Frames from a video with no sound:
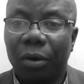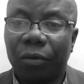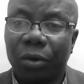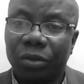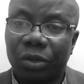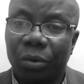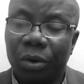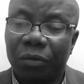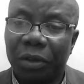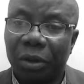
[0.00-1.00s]
Of course, the
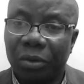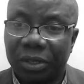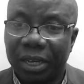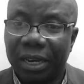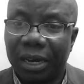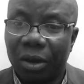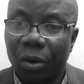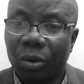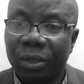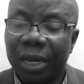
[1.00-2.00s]
word of the Lord say that
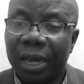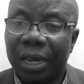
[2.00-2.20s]
God